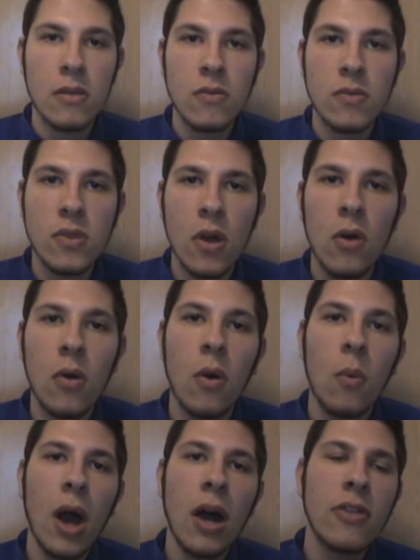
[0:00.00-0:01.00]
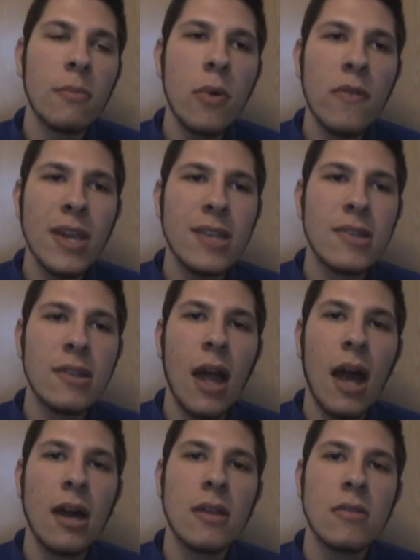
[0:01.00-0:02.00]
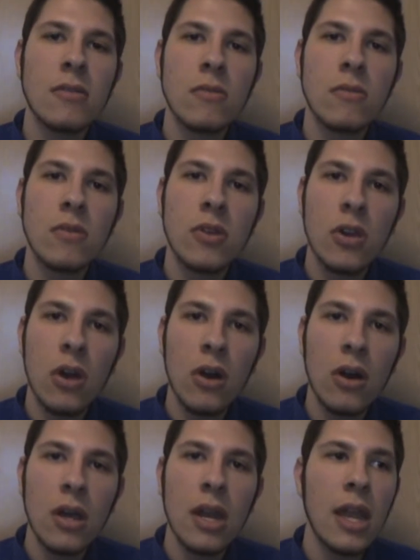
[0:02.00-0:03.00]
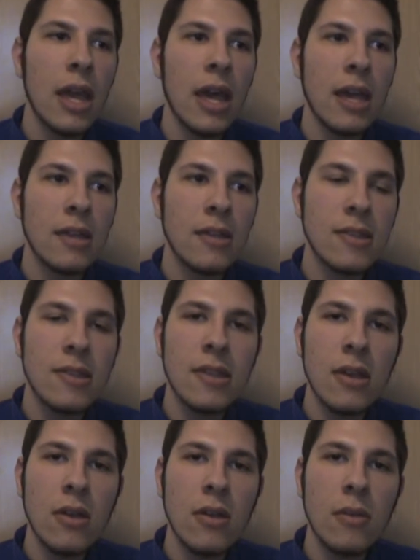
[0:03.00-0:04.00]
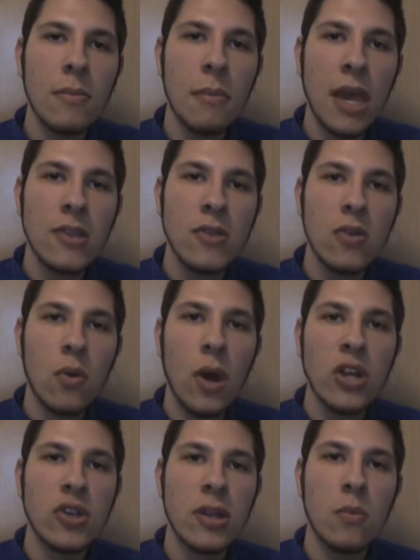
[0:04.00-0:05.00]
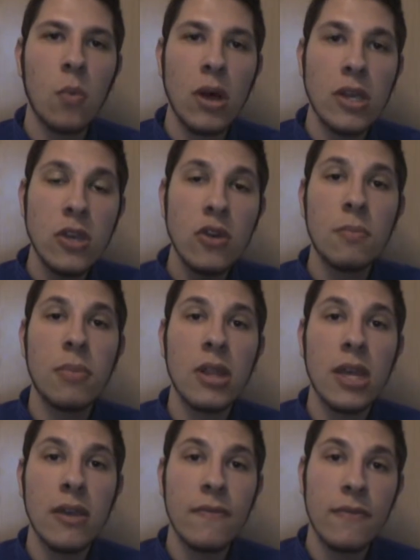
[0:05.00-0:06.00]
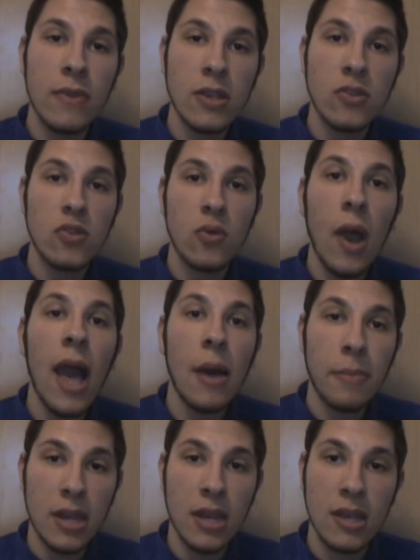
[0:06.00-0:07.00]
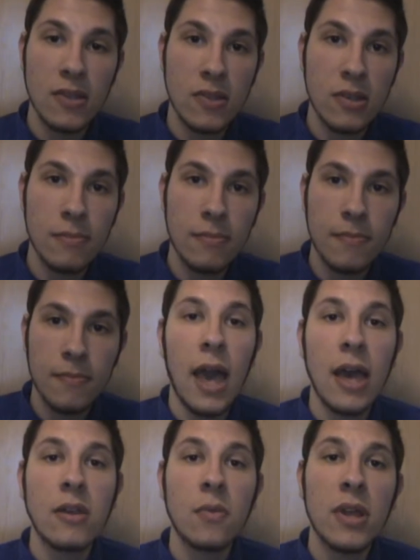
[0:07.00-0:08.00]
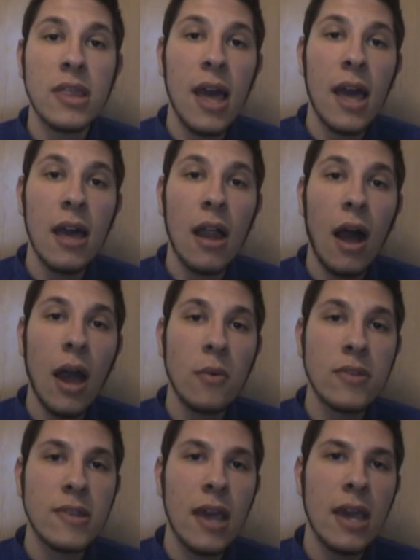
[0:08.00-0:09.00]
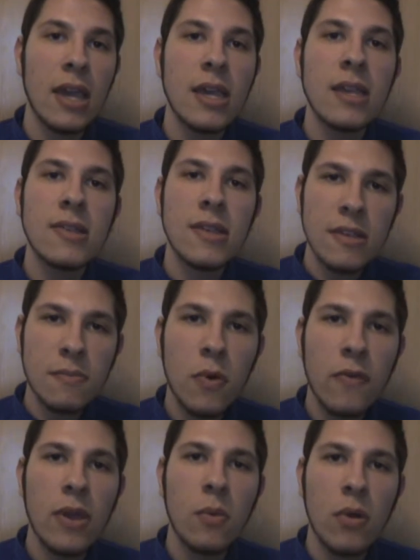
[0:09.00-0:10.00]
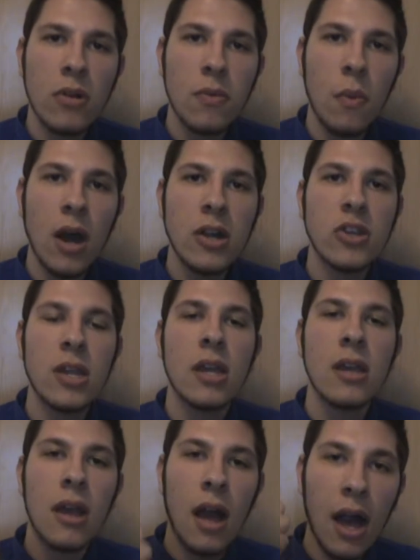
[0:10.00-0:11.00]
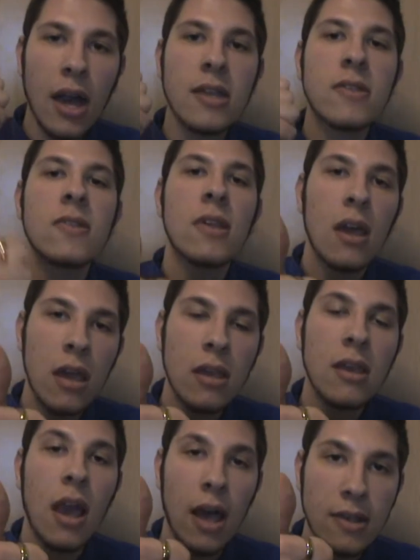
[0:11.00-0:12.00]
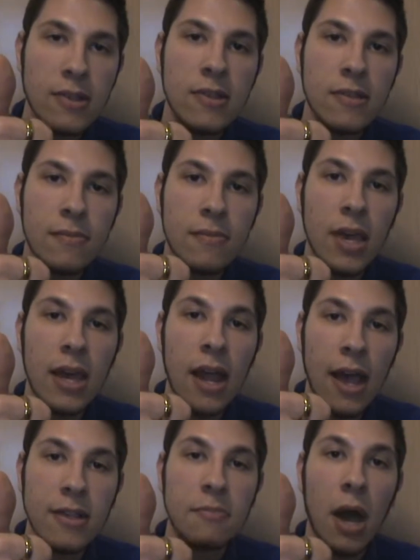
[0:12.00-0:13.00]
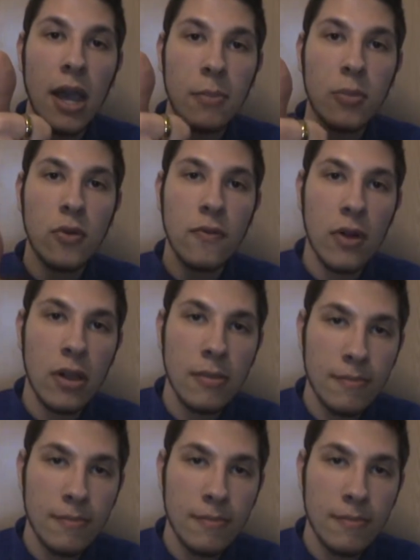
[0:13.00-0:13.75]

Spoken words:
So while the movie's not good, it still makes you question what you believe is true happiness. And with that, I will say, is this movie worth watching? I say yes. It has my approval.